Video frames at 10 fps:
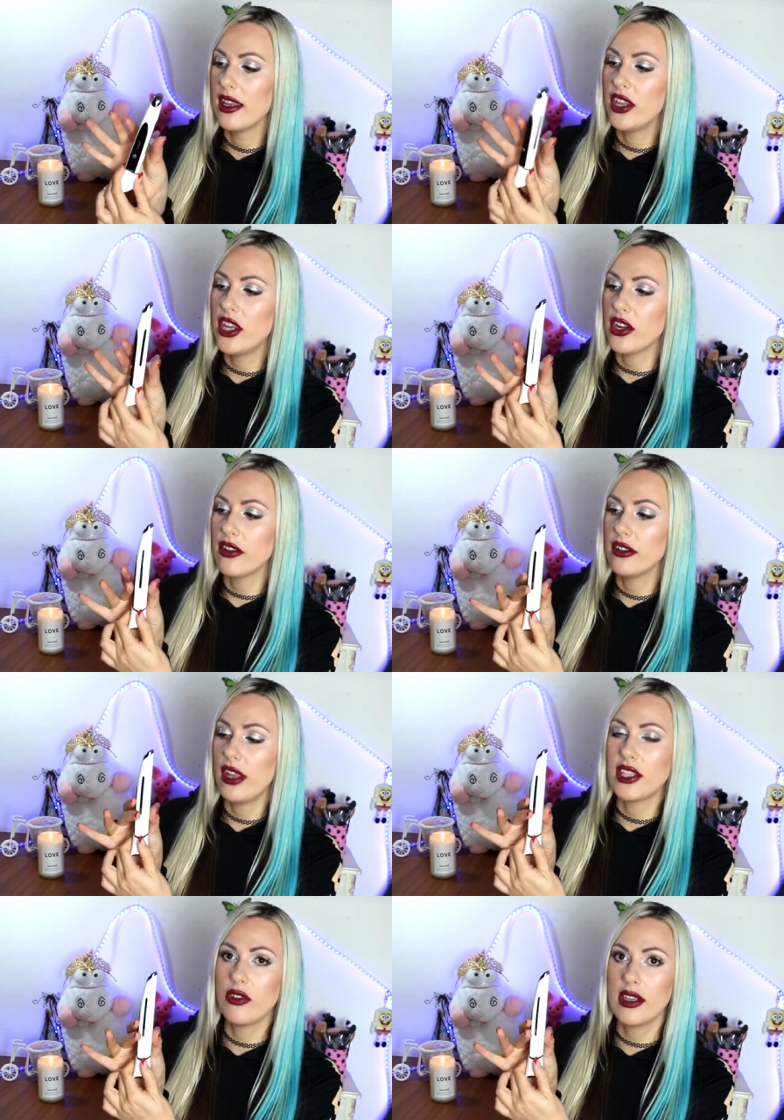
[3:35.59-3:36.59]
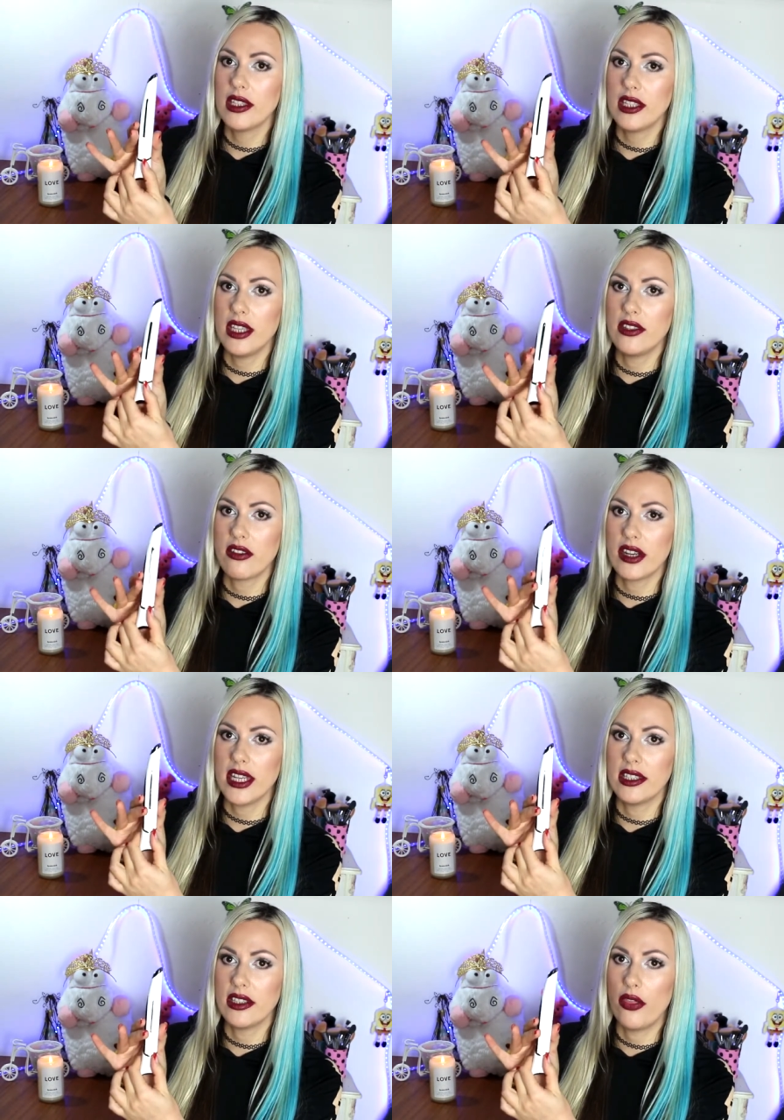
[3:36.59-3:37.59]
Here, as you can see, there
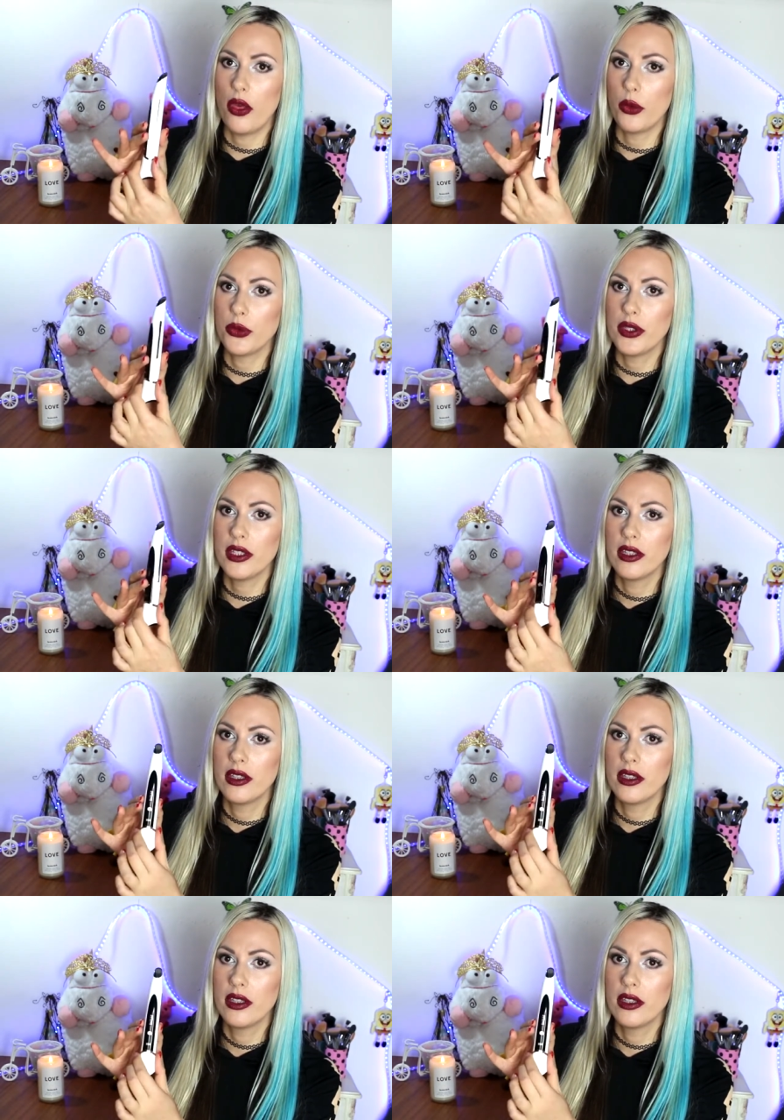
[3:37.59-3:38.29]
is those